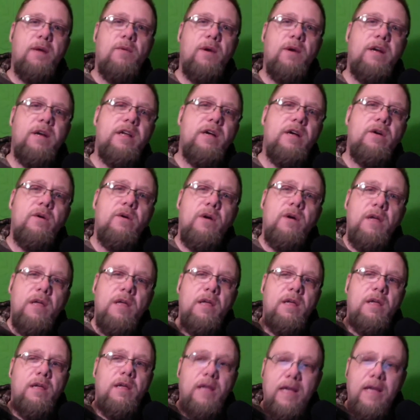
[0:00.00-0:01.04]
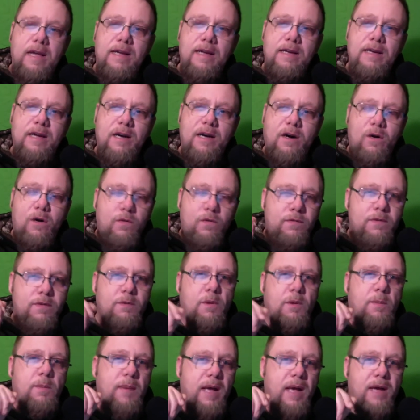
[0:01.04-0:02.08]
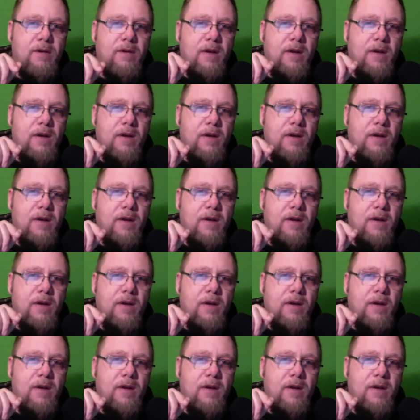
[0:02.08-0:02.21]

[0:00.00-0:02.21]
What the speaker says: Radio, and hopefully we're back.